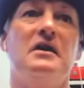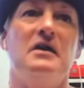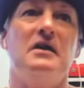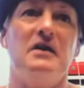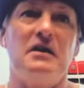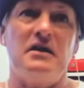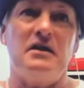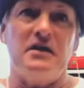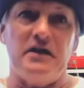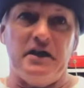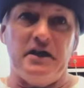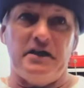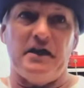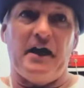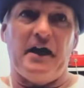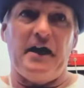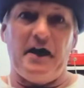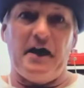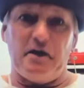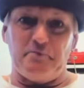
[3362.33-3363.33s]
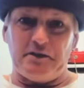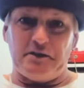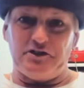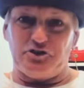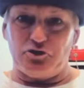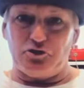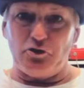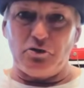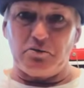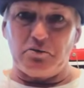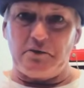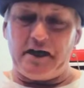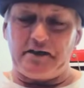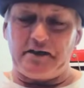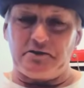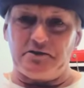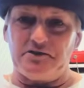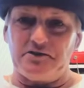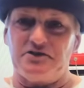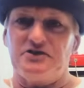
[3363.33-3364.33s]
and I had my school
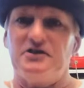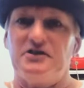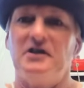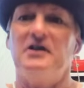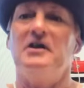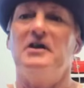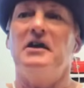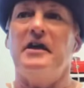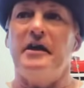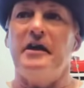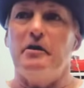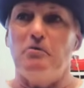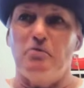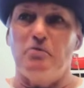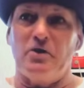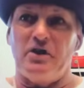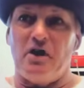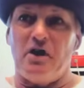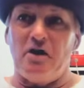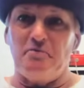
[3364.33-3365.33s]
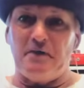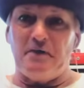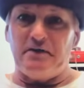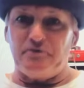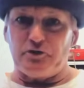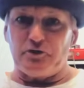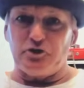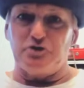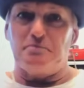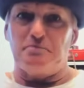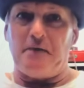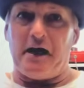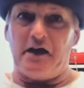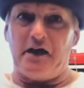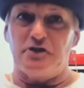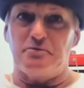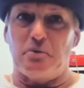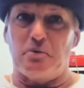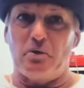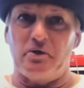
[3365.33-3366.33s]
records, it went on my first
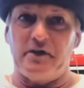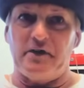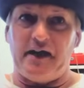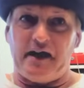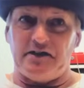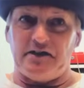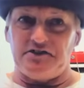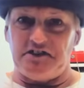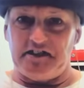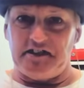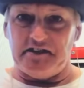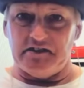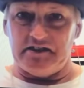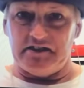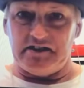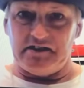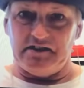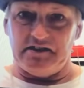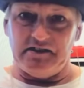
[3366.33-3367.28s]
passport as Healey.